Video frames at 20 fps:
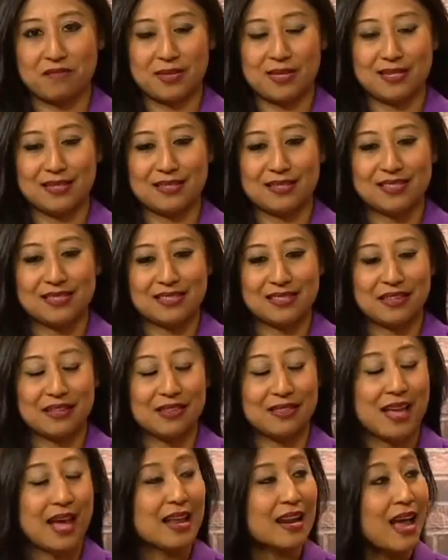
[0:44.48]
minutes,
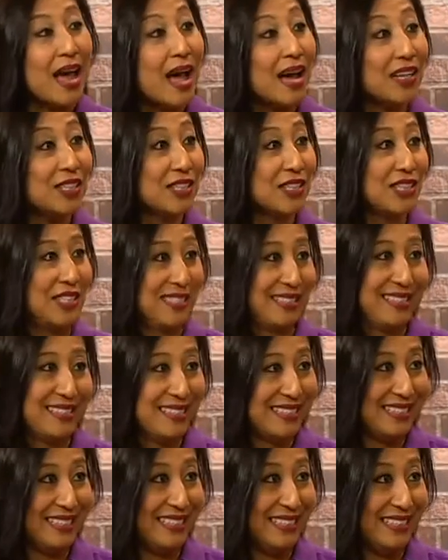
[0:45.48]
that action
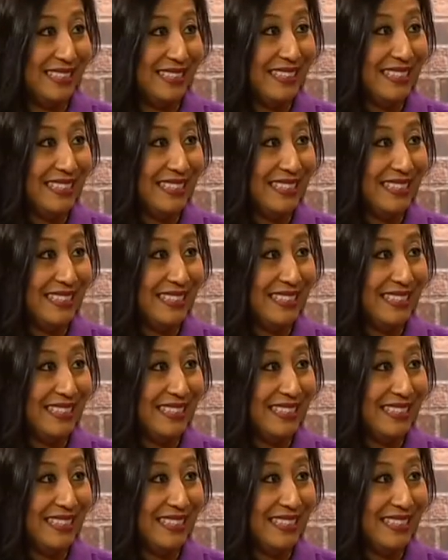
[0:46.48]
scene.